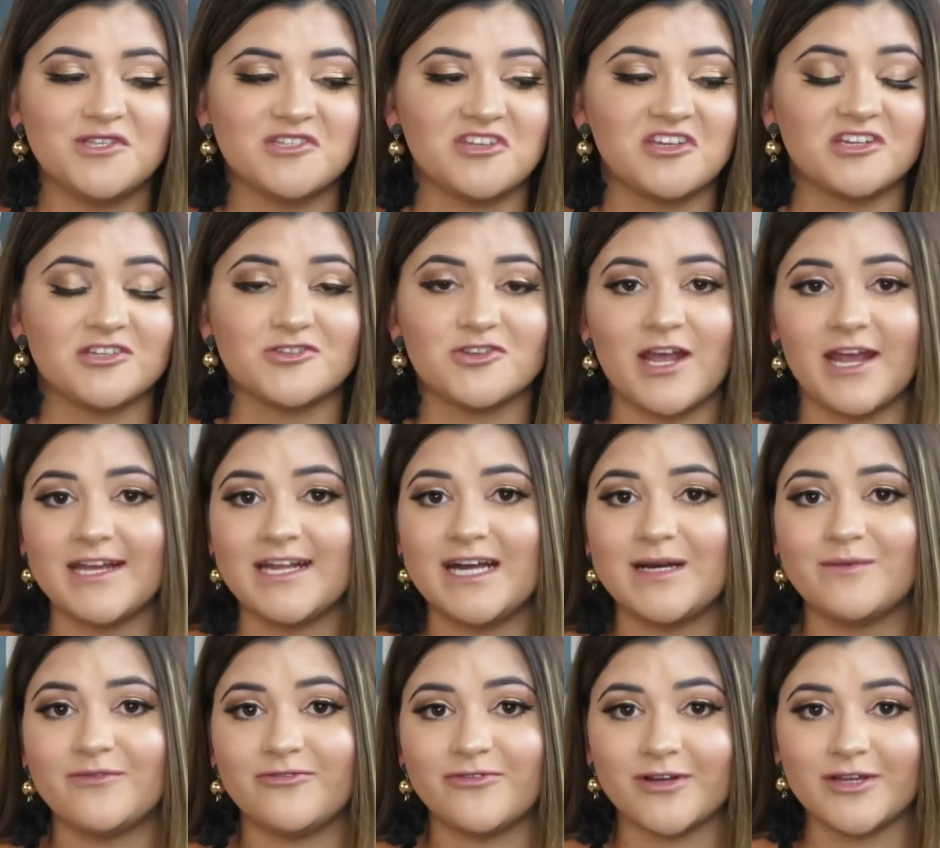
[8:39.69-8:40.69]
so you can try it
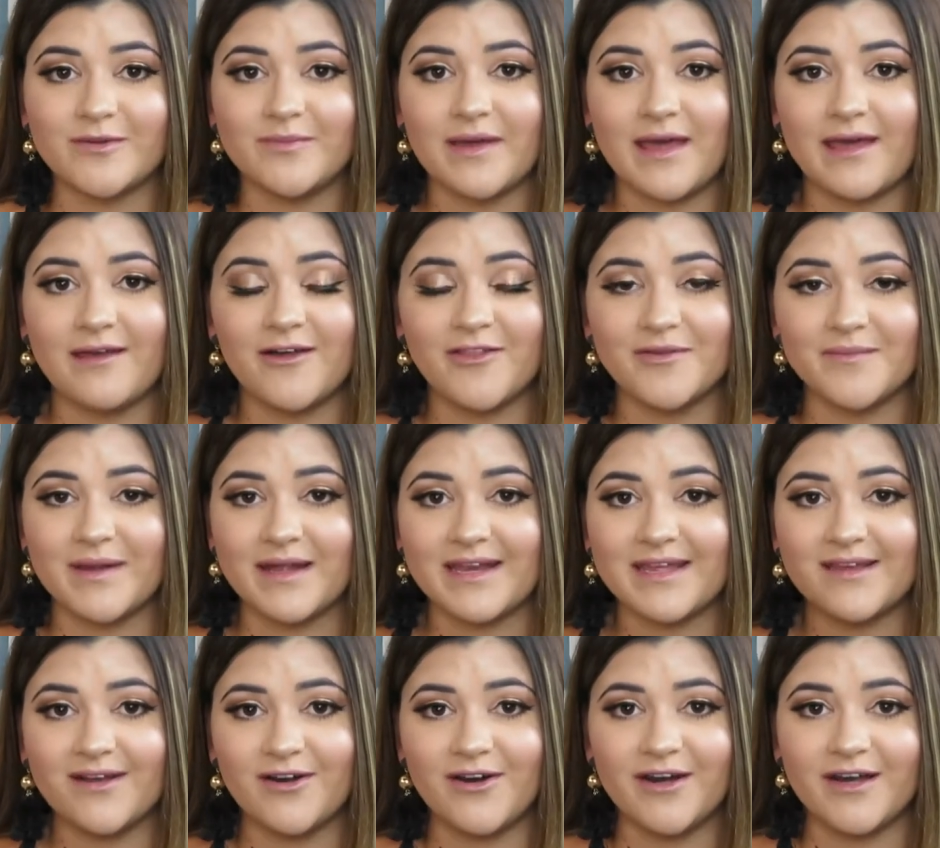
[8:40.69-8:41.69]
out before you pay all the
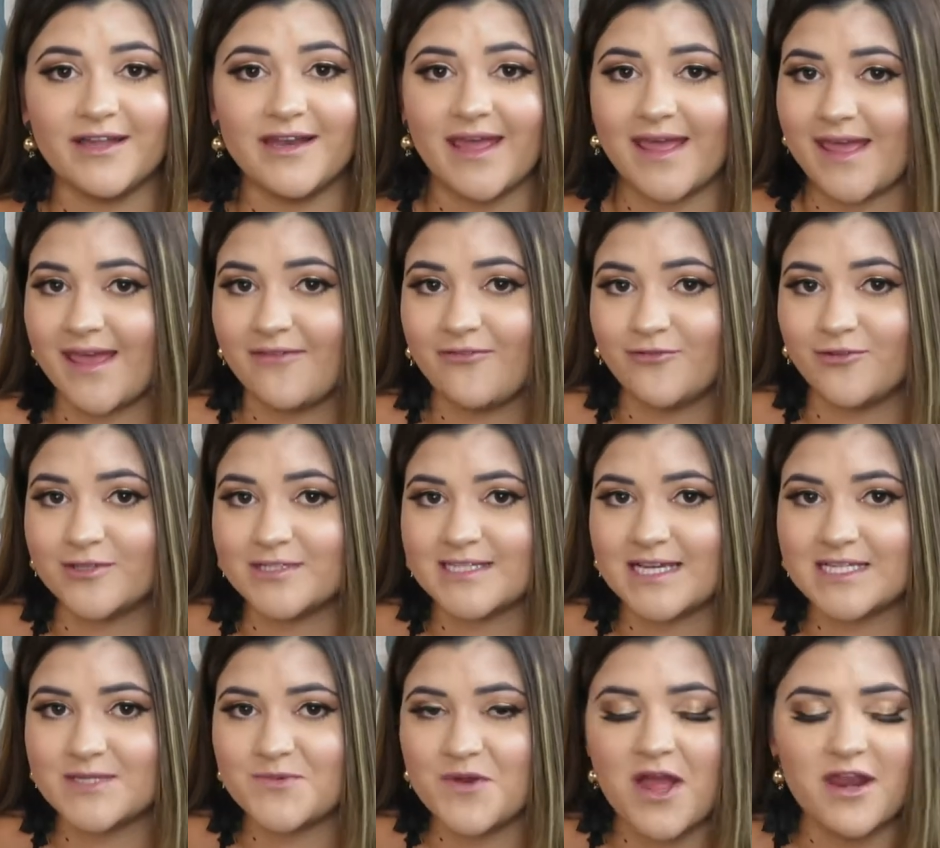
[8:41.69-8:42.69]
money on a
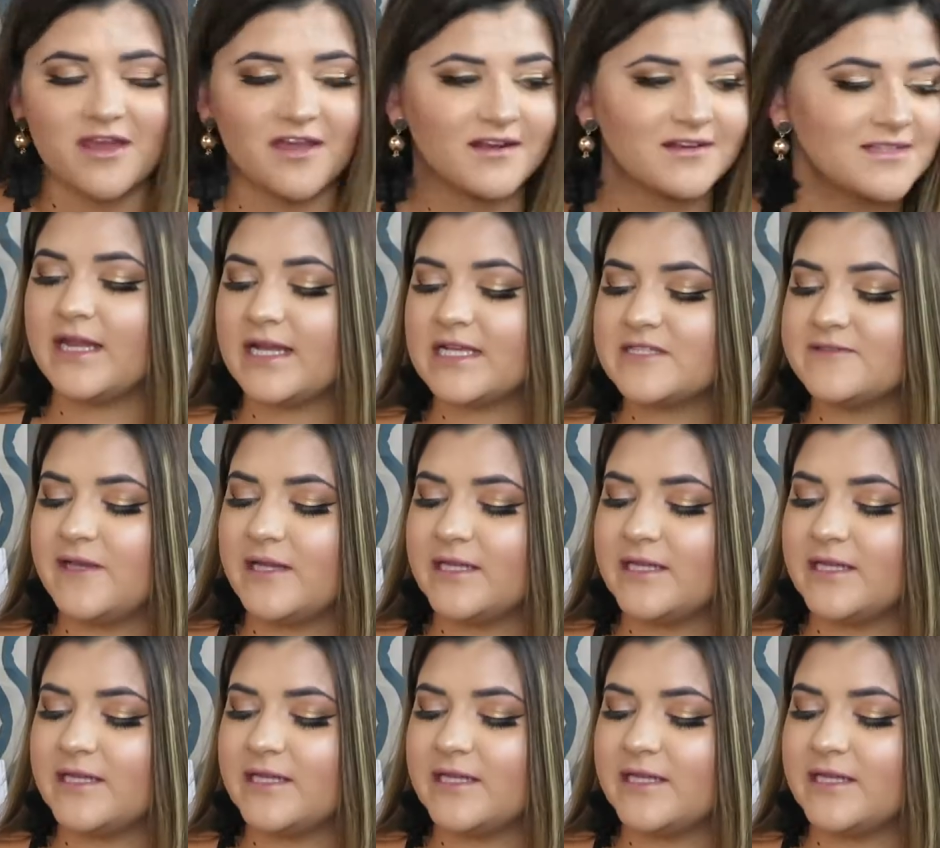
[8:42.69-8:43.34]
full-size product. The next